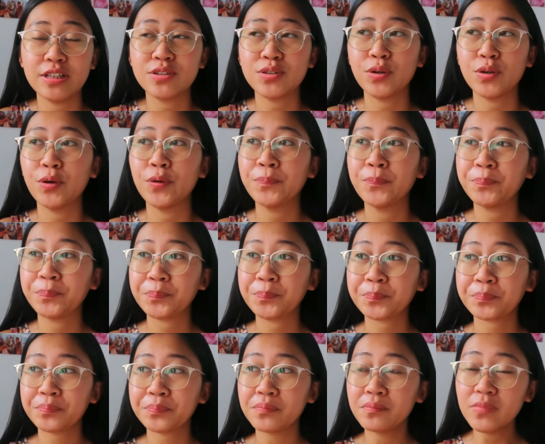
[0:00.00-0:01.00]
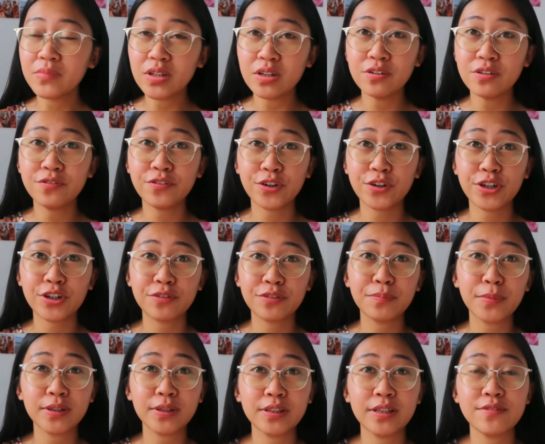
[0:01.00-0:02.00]
So for
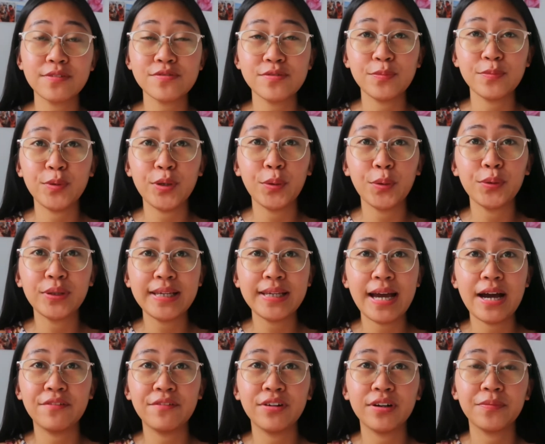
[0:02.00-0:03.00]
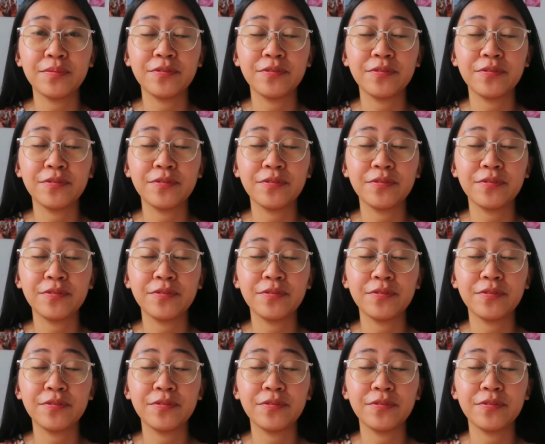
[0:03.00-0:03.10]
Maldives, we only have a